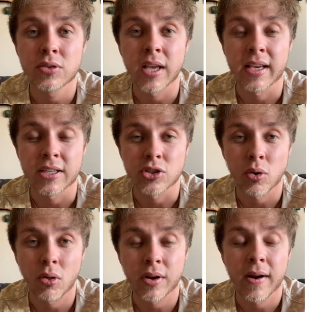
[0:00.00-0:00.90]
a
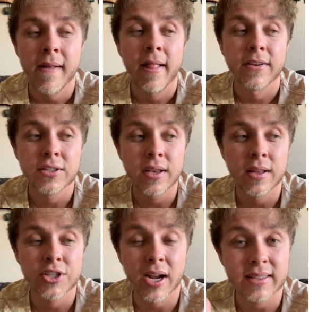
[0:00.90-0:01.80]
controller,
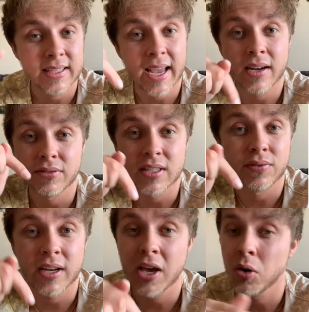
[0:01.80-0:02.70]
check the date of this
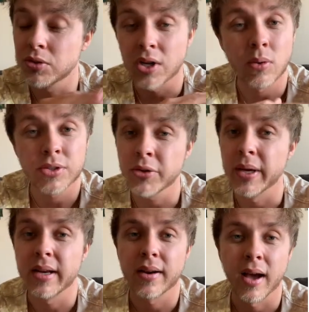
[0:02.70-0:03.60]
video. Don't do it.
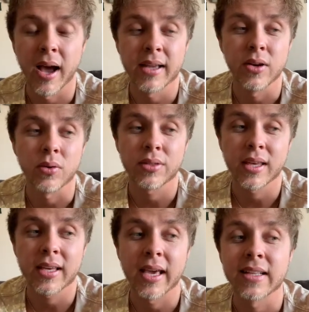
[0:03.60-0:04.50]
I don't
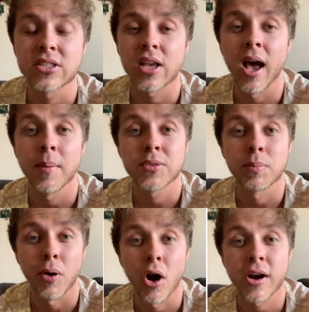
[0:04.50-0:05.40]
think it's up to
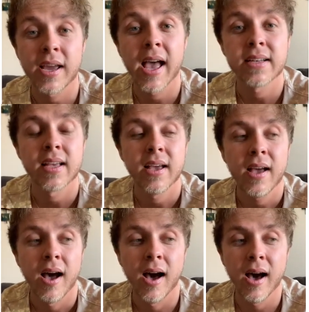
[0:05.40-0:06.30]
par yet.
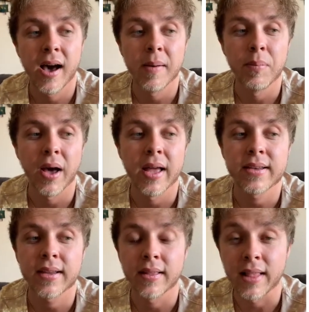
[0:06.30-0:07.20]

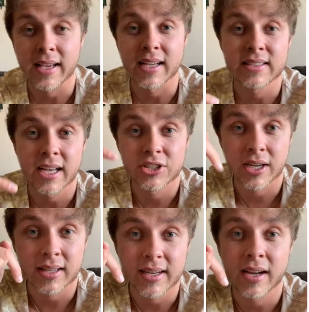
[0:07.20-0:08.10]
But like I said, check
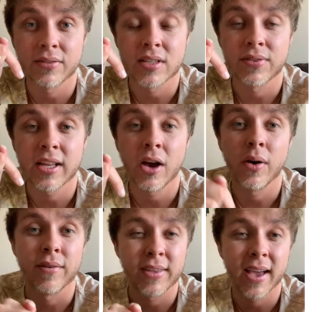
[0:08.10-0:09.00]
the date of this video.
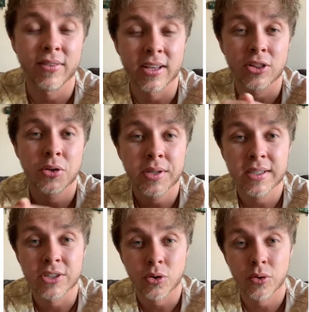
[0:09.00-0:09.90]
If they have included controller